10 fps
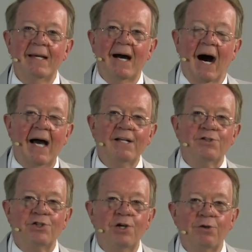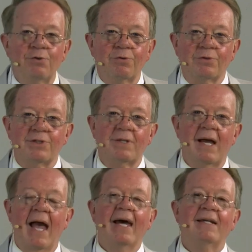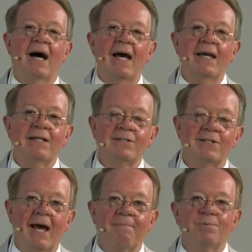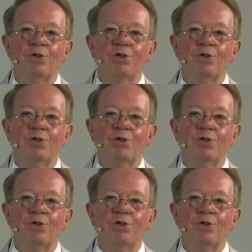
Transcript: I choose and I accept